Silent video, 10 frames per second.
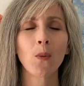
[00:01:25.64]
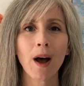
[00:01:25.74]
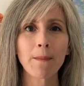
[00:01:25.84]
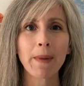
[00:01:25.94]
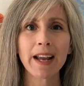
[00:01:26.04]

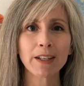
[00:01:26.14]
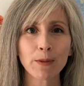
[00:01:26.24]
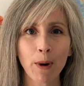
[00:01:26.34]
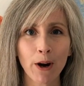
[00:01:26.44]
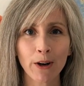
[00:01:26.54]
what makes
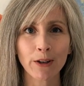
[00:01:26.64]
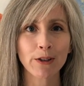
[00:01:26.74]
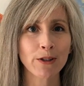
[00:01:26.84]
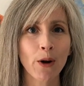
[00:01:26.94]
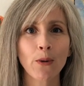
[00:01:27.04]
Parker
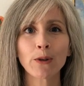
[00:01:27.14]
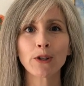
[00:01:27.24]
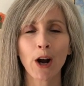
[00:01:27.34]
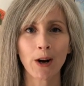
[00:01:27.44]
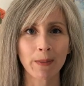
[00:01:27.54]
so
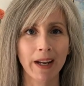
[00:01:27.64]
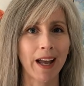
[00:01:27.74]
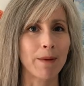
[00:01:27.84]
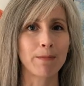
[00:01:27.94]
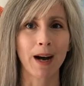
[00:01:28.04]
charming
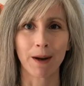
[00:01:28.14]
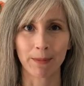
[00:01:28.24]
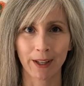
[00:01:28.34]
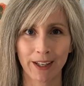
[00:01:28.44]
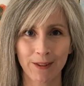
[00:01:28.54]
and
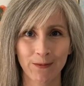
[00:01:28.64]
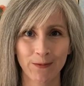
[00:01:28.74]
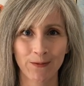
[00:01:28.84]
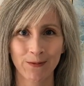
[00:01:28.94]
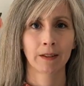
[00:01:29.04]
popular?
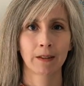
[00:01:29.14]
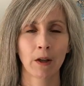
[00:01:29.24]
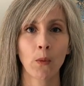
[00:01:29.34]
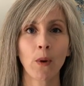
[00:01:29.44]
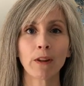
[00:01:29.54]

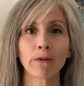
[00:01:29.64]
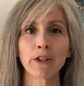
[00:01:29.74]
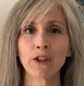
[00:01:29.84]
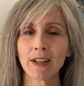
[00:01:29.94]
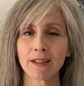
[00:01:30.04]
Well, if we
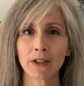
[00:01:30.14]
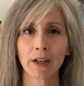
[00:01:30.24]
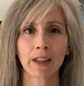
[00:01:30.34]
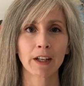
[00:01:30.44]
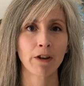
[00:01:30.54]
just
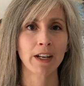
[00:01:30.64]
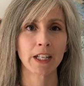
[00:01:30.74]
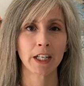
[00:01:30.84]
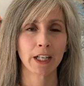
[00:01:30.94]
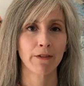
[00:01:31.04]
look at the
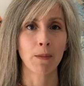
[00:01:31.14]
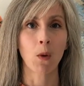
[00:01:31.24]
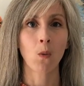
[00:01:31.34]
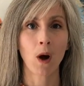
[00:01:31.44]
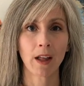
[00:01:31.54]
criteria from
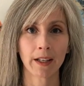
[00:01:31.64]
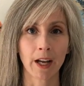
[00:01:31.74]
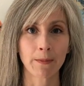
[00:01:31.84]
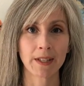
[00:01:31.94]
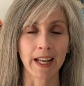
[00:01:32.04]
the
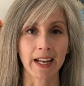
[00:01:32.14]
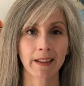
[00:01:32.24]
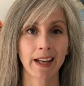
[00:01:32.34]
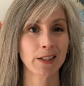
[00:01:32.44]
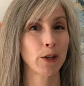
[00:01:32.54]
WalletHub
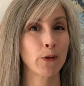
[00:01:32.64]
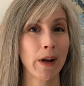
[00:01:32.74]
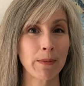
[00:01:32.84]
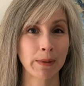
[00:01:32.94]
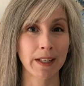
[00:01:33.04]
site, that's a
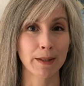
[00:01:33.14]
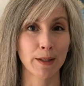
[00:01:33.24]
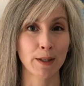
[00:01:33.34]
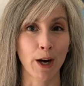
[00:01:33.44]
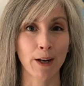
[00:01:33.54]
great place
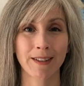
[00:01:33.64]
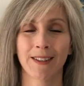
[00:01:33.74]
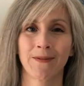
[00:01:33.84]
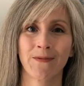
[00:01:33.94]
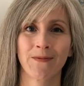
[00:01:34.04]
to start.